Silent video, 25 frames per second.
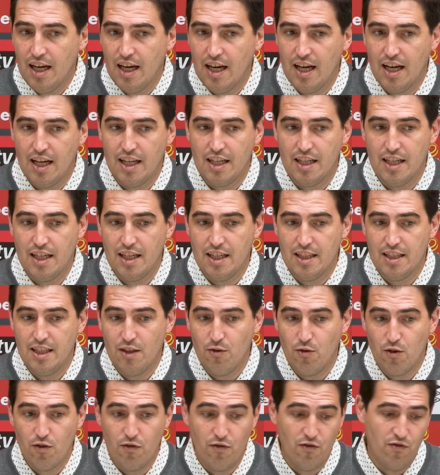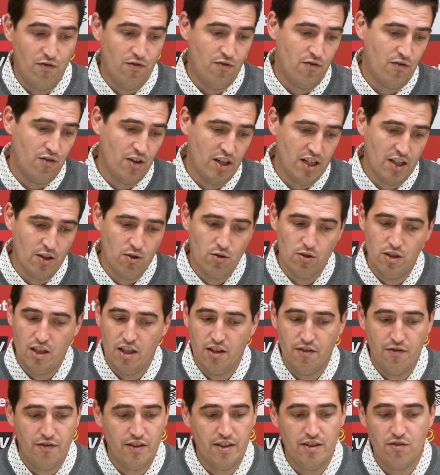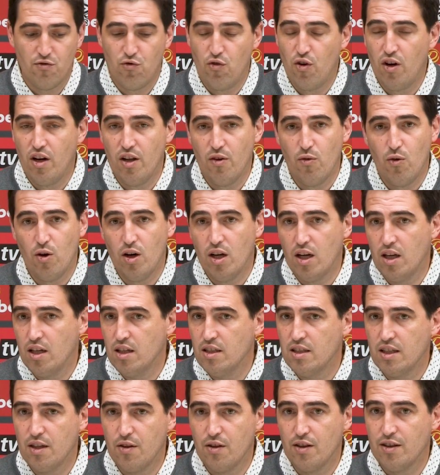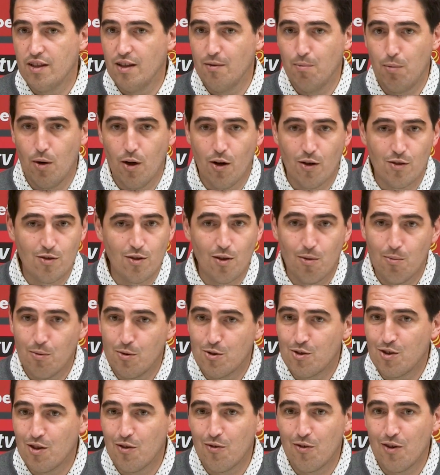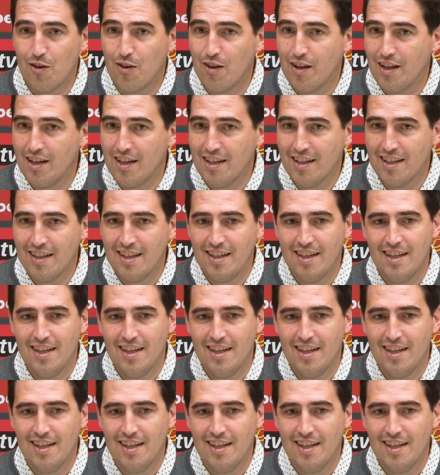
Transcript: And uh, they were really good. They defended really well. I think they blocked almost everything.